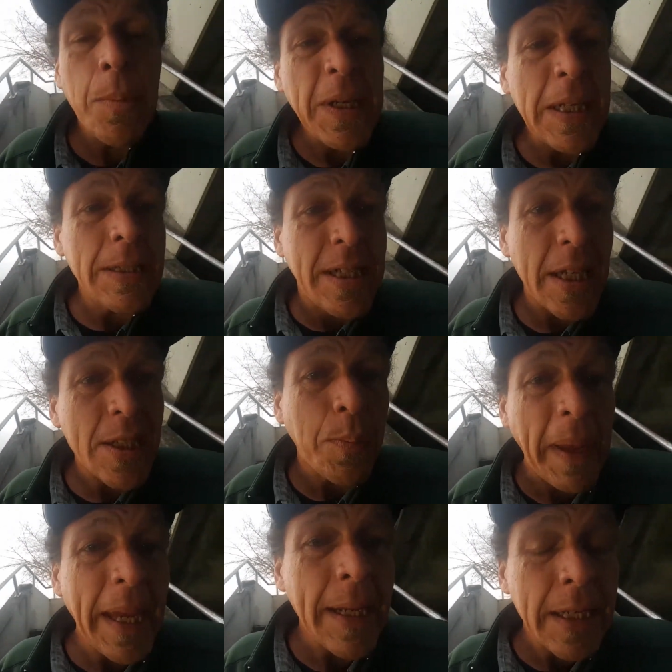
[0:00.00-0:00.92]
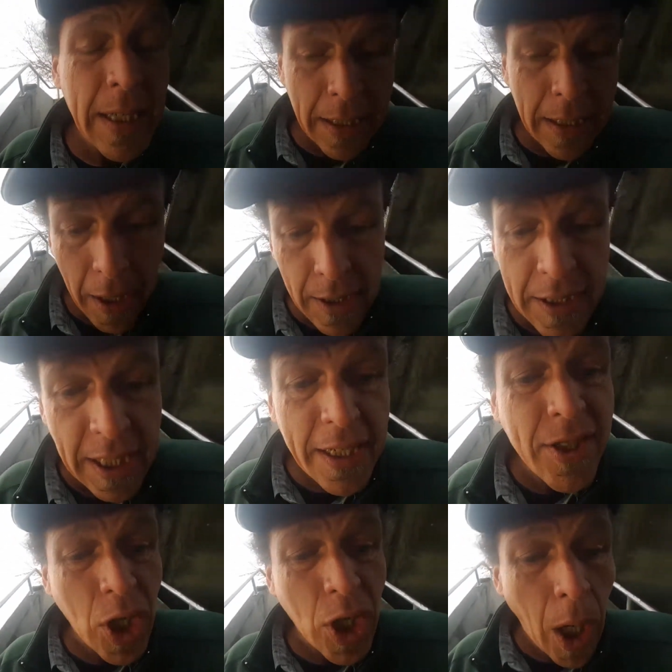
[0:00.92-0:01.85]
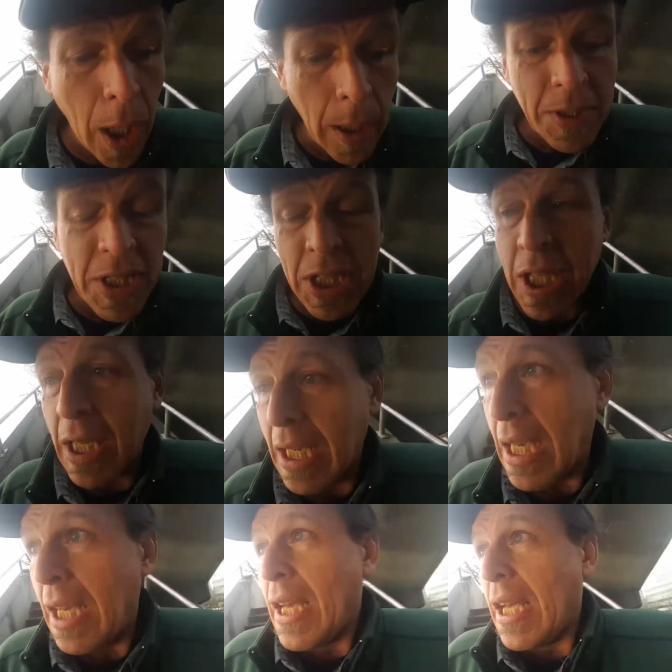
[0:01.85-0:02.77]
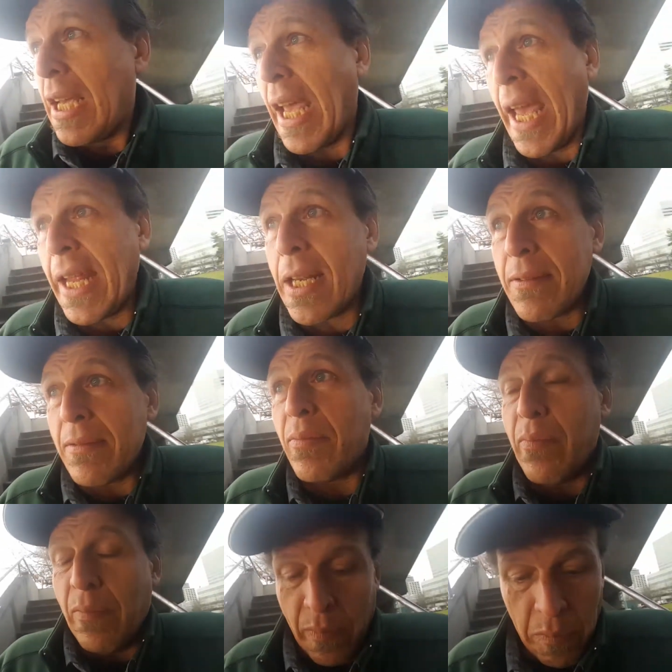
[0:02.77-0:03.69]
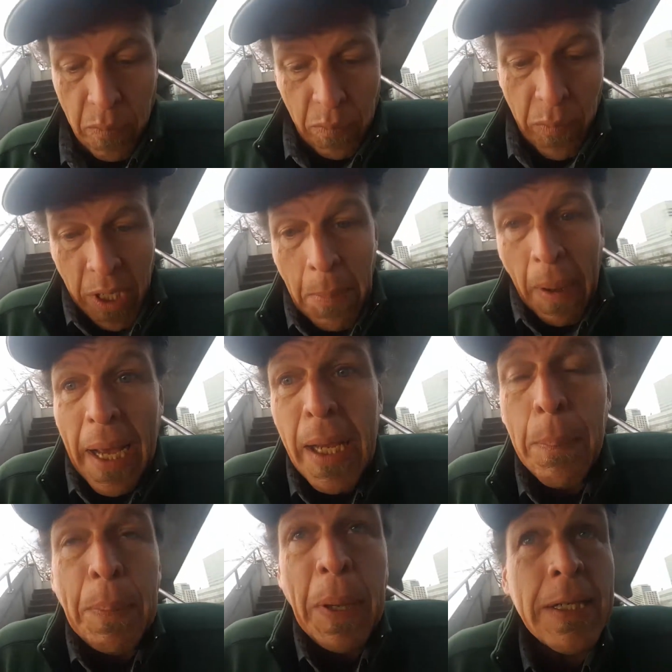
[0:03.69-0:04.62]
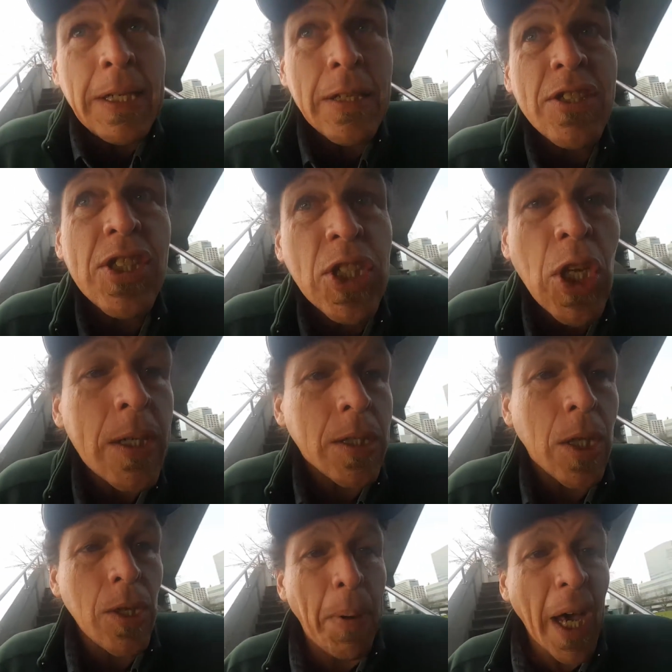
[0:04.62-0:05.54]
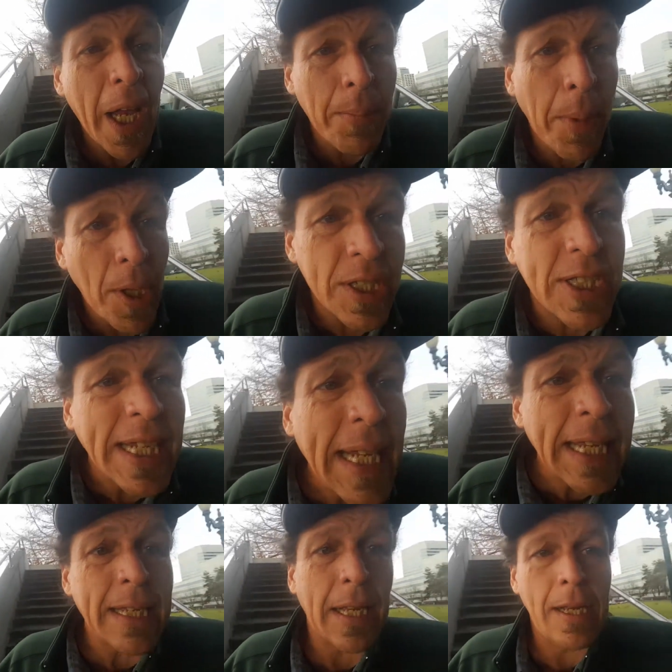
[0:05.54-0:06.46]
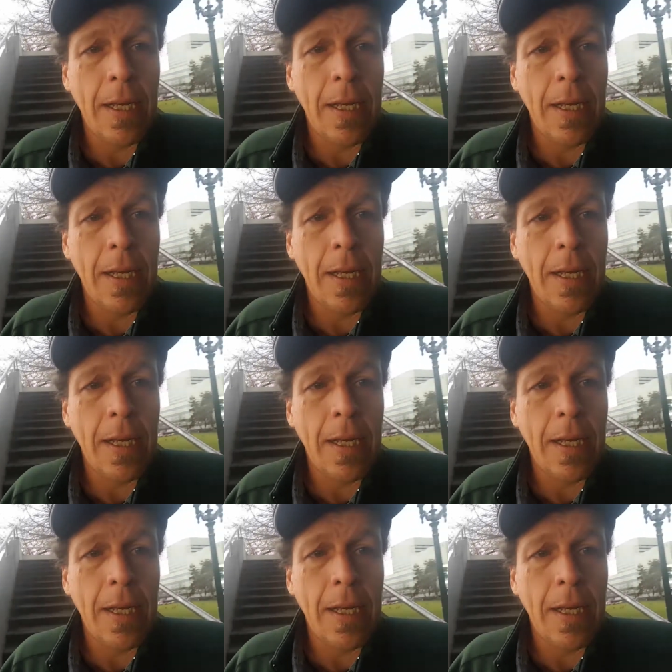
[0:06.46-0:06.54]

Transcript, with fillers: to be disbanded, disarmed, and in my opinion, sunk to the bottom of the sea